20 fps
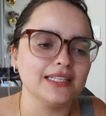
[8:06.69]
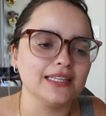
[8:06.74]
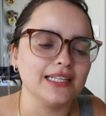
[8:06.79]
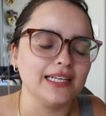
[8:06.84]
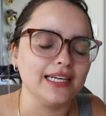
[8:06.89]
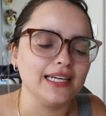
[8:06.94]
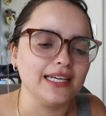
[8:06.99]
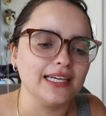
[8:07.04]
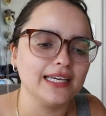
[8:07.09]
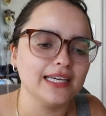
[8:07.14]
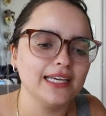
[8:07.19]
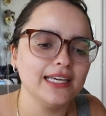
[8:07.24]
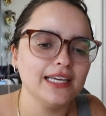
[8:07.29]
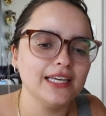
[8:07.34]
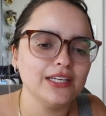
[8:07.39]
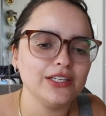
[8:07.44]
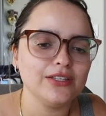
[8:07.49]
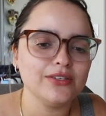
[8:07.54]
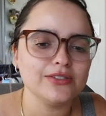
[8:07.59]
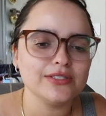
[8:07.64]
like
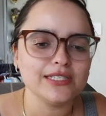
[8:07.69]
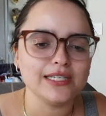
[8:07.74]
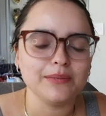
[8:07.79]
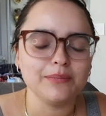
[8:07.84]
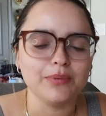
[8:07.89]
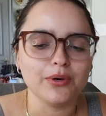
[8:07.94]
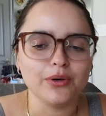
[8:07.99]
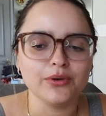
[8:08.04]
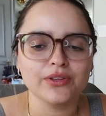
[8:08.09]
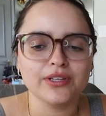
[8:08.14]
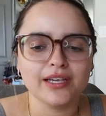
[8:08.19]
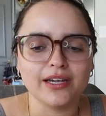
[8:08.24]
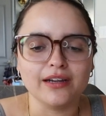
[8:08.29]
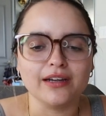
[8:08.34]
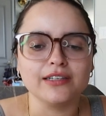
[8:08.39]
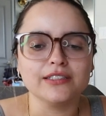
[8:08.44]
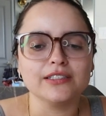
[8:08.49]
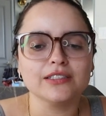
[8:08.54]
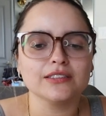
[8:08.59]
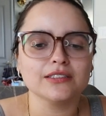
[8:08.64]
you see both
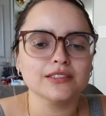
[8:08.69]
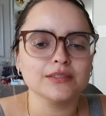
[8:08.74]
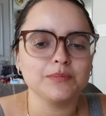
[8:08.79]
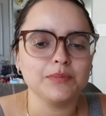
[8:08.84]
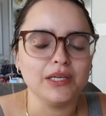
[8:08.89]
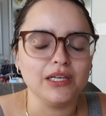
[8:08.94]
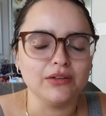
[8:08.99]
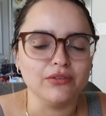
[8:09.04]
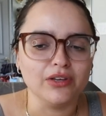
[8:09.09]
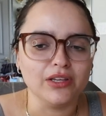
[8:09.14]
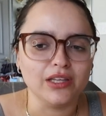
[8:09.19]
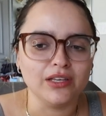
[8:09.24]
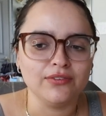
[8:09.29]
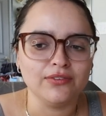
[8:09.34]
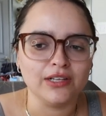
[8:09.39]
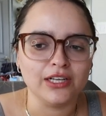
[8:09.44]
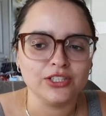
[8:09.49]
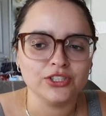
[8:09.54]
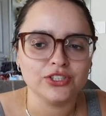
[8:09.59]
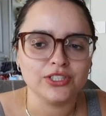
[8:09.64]
characters being really
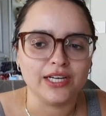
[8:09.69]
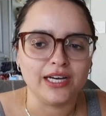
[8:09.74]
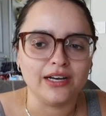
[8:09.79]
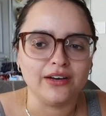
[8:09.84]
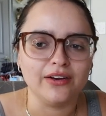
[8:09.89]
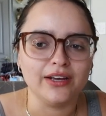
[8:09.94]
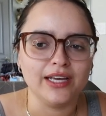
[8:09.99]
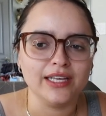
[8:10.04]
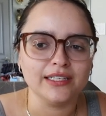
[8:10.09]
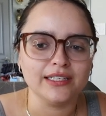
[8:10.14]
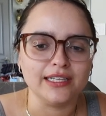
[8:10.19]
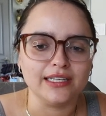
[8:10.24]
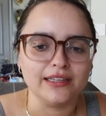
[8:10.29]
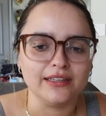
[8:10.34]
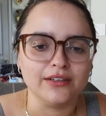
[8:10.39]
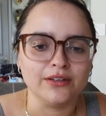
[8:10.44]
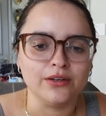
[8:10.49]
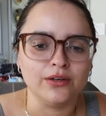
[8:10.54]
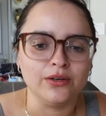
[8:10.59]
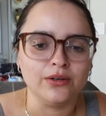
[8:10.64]
fleshed out and like
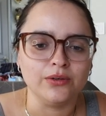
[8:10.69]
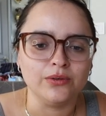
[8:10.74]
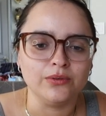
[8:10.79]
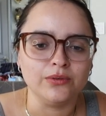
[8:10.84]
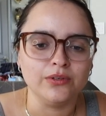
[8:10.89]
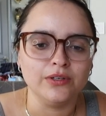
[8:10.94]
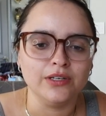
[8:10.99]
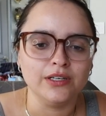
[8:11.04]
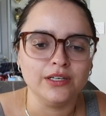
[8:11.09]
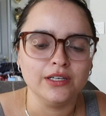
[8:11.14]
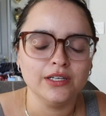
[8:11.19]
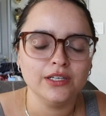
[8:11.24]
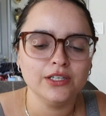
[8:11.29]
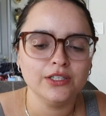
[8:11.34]
their own